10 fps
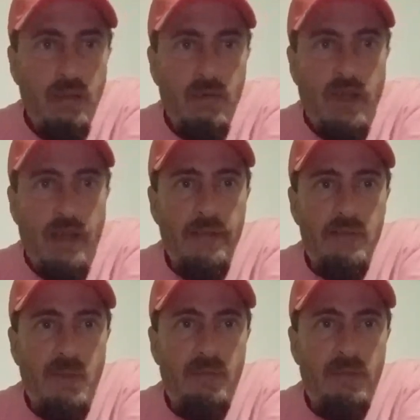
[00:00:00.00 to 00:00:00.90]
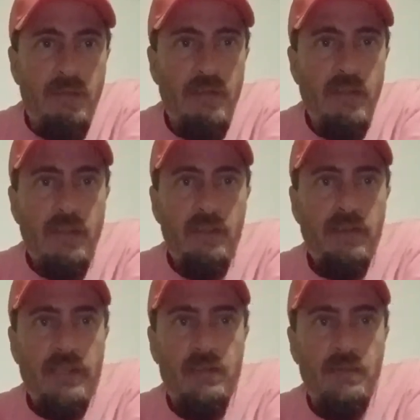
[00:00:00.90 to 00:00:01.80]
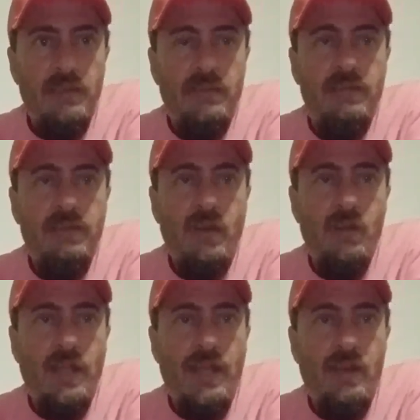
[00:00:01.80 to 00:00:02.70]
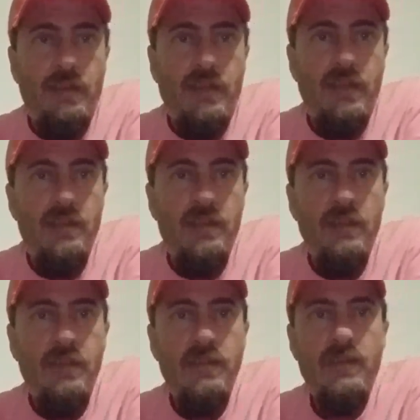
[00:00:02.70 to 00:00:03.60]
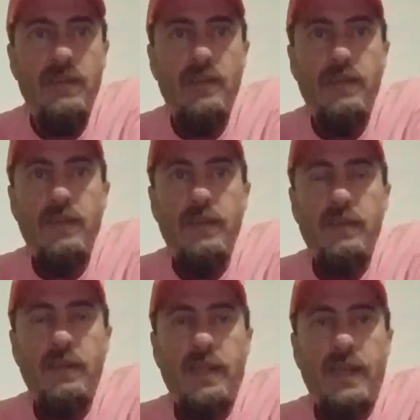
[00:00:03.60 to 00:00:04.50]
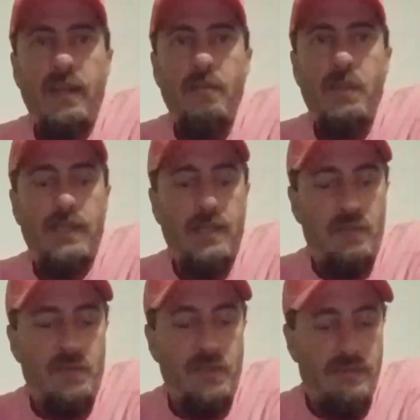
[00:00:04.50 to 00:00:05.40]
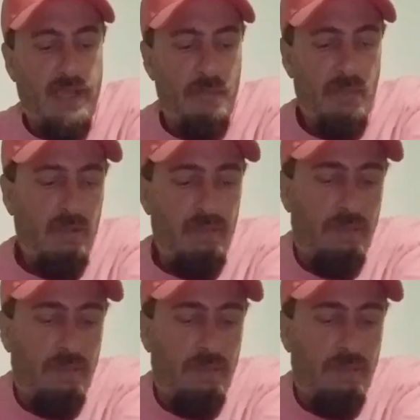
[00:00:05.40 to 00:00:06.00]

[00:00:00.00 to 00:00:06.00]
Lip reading: Wow, this muffler next to me is so loud. Yeah, be careful typing.